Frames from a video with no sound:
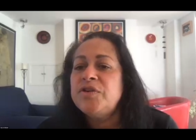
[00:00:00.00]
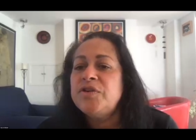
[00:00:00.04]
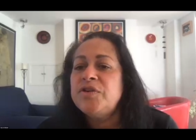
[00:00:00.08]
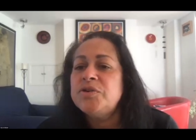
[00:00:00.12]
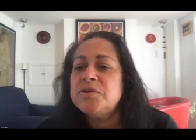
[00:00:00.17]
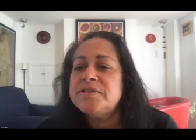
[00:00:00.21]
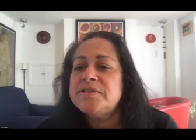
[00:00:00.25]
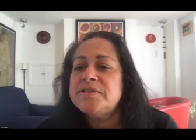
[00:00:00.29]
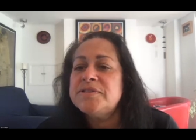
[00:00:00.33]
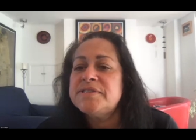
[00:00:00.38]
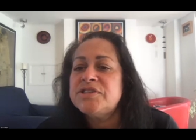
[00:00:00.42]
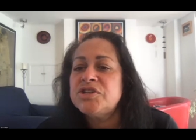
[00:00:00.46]
do
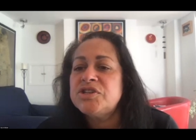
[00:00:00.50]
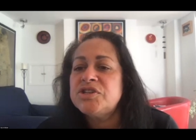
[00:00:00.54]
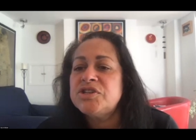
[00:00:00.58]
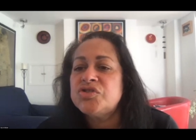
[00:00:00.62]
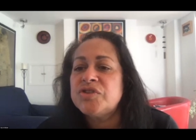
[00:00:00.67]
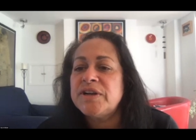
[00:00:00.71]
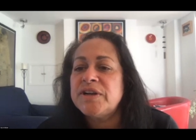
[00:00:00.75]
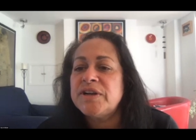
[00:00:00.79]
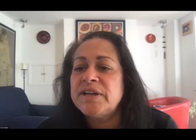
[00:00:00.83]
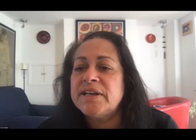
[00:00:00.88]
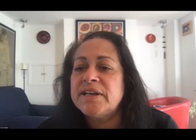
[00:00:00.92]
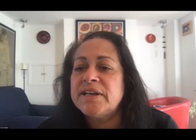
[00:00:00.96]
assisted
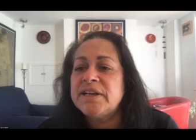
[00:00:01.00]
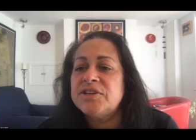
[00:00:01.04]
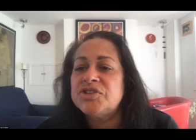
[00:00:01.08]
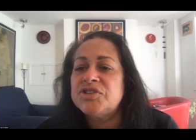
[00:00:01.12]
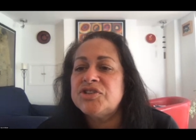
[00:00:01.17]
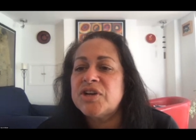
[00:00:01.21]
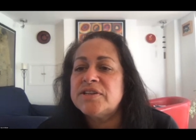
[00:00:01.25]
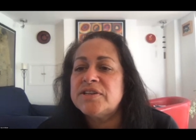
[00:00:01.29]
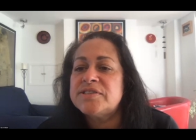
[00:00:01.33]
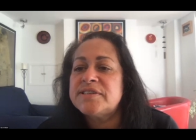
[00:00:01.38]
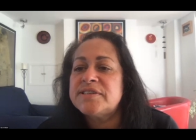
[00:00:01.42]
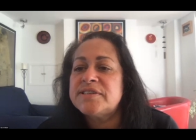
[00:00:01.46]
shrinkage
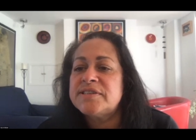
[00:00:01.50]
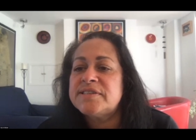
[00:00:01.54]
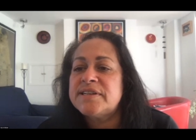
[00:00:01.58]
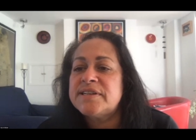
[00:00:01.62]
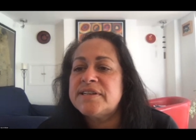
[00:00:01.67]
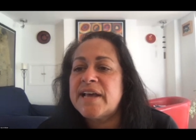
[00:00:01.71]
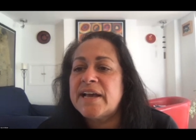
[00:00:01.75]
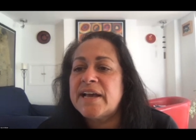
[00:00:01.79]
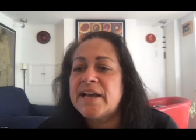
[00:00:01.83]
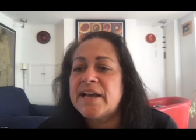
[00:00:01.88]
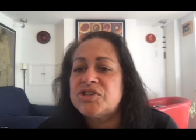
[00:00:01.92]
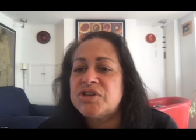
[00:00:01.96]
and assisted
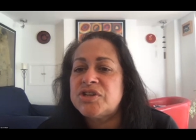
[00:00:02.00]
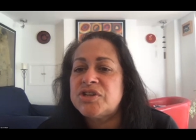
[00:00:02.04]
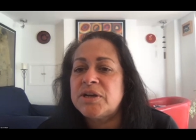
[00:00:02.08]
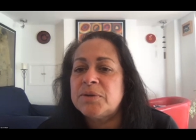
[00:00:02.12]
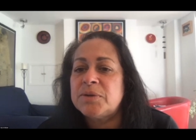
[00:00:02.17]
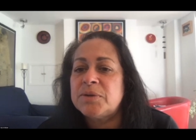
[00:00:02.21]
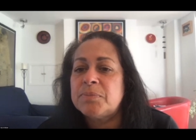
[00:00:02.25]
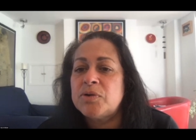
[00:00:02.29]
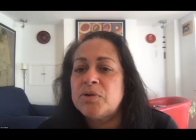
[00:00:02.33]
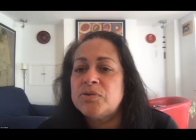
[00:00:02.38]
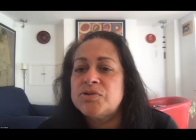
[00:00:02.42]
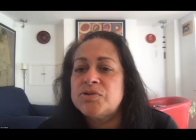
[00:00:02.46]
hatching
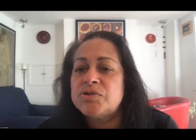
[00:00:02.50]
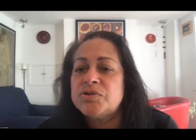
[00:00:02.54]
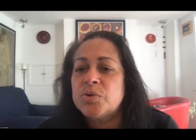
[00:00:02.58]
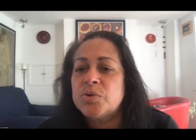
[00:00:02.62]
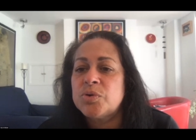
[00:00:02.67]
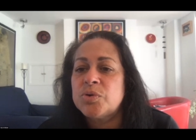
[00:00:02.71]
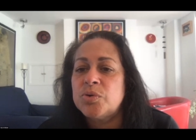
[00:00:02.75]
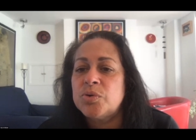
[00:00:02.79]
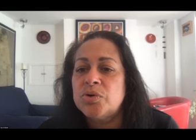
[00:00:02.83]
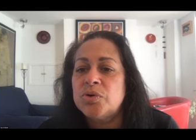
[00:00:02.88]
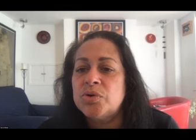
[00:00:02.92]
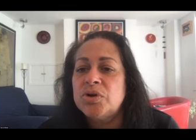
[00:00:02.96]

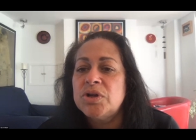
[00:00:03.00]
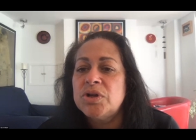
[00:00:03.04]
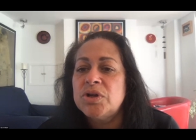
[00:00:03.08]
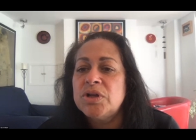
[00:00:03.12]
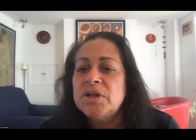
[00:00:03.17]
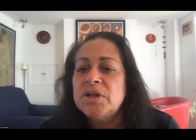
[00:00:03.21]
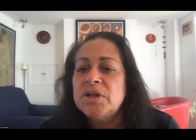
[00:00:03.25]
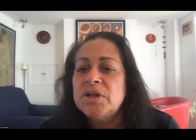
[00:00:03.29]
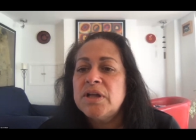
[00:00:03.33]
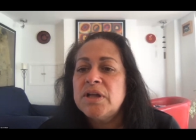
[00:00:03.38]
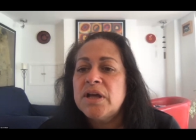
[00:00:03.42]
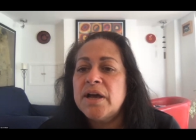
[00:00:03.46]
post-thaw,
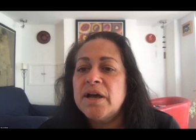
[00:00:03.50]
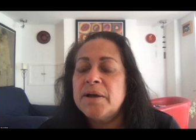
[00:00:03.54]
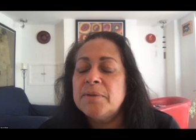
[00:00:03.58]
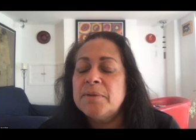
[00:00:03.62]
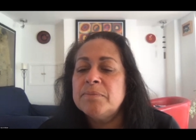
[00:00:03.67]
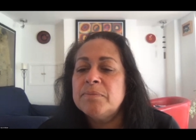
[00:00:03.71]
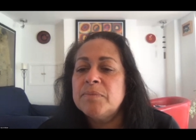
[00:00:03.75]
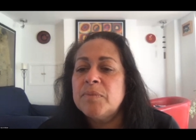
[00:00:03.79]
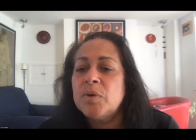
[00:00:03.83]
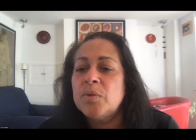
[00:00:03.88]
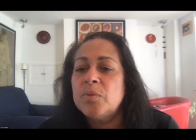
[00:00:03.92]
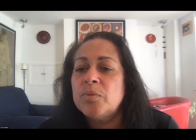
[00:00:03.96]

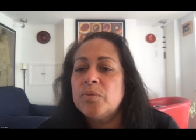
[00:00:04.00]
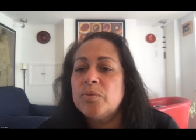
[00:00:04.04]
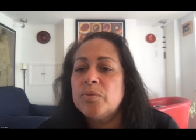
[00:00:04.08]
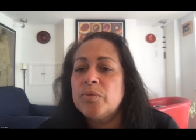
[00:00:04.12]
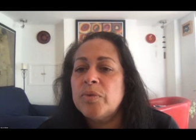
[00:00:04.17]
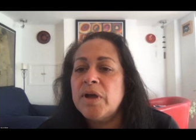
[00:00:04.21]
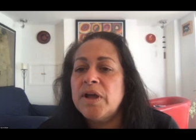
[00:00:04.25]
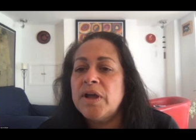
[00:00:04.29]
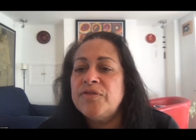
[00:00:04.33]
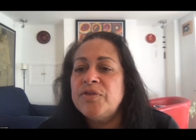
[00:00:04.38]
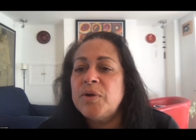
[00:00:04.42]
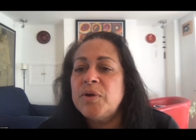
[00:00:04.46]

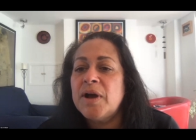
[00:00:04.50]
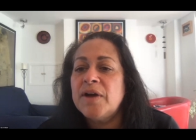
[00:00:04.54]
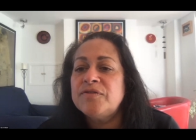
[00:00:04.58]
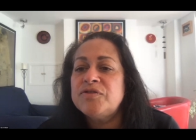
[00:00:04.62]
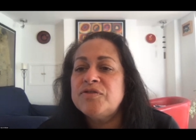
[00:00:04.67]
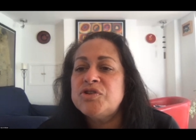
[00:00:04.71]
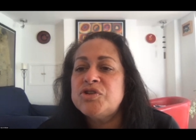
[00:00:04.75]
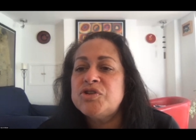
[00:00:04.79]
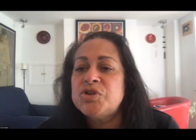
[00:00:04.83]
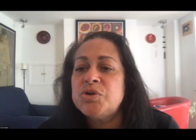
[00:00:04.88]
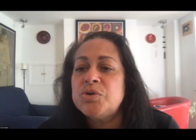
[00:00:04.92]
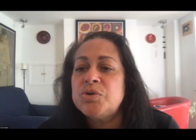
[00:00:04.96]
if you
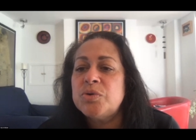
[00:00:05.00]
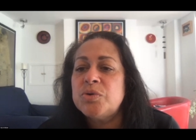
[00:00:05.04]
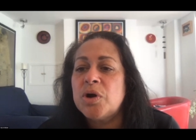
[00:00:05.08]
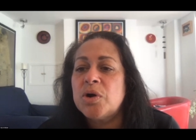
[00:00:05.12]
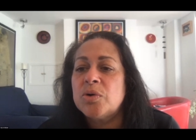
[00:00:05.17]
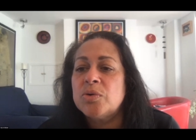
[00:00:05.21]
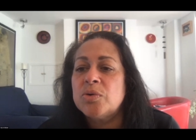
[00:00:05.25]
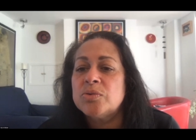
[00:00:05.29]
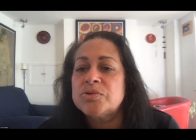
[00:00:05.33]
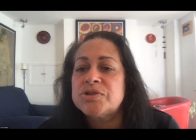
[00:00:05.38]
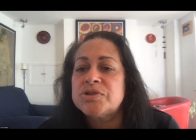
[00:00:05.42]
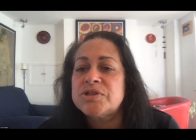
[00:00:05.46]
have 2
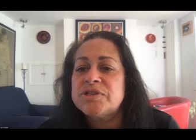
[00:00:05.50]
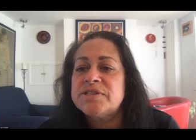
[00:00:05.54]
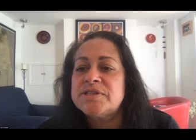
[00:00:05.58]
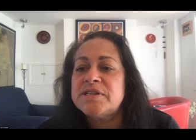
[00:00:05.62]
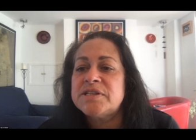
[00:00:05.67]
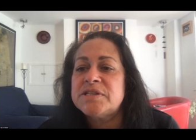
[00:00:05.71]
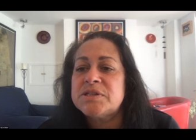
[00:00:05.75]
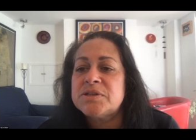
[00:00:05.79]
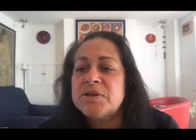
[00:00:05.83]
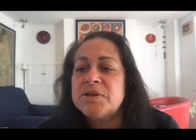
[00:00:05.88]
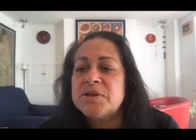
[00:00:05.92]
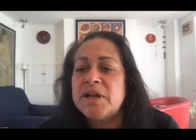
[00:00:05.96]
holes, does
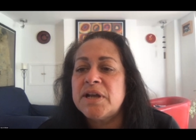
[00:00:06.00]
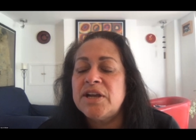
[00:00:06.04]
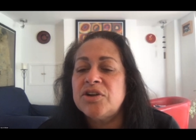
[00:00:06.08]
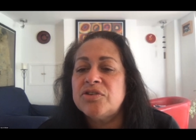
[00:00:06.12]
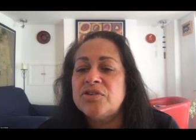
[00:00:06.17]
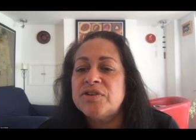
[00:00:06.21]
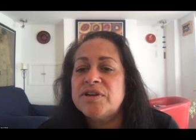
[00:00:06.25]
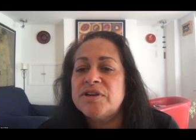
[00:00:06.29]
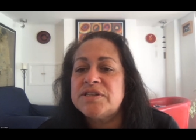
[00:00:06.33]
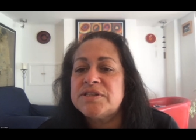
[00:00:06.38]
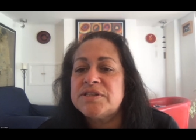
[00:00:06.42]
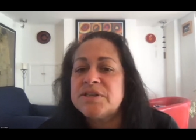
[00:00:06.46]
this
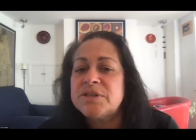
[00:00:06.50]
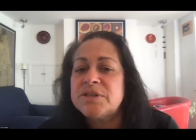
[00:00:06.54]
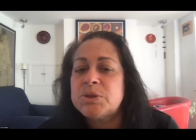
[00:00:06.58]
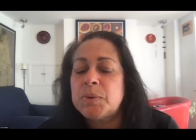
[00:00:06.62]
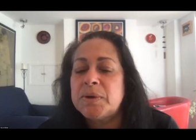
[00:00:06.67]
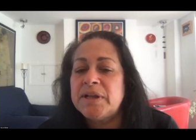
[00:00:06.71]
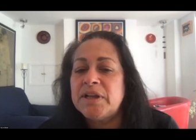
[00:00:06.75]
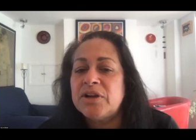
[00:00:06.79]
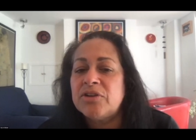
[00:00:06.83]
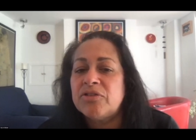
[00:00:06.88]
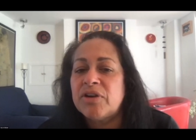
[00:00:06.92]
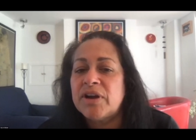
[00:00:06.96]
increase the
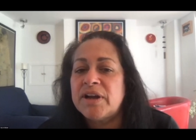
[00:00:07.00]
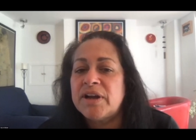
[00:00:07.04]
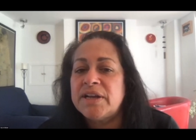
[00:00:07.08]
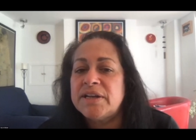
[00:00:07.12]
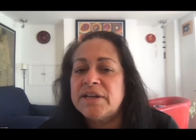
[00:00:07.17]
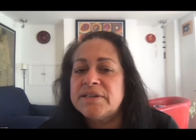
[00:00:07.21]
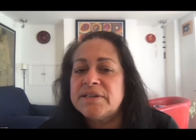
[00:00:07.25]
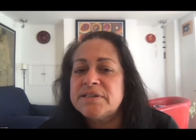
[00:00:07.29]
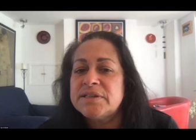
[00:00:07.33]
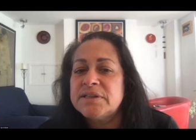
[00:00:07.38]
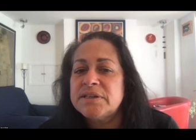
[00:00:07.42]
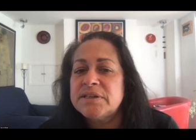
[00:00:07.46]
twinning rate?